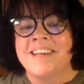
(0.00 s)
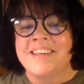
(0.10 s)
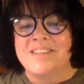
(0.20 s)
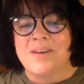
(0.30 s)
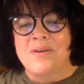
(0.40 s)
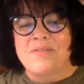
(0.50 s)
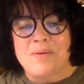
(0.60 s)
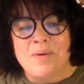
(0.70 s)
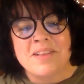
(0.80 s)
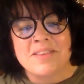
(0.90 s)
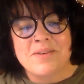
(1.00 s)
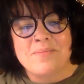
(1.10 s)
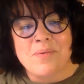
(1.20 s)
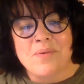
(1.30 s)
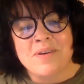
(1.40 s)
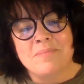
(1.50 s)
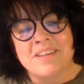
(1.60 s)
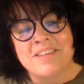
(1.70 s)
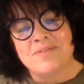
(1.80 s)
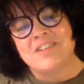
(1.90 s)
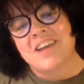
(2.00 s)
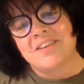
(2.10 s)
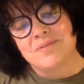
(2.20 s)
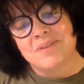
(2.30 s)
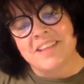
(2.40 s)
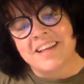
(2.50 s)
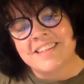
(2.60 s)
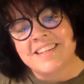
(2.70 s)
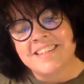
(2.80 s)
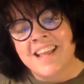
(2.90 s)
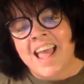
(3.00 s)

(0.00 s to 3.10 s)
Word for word: So if you want to learn more, please reach out to Alexis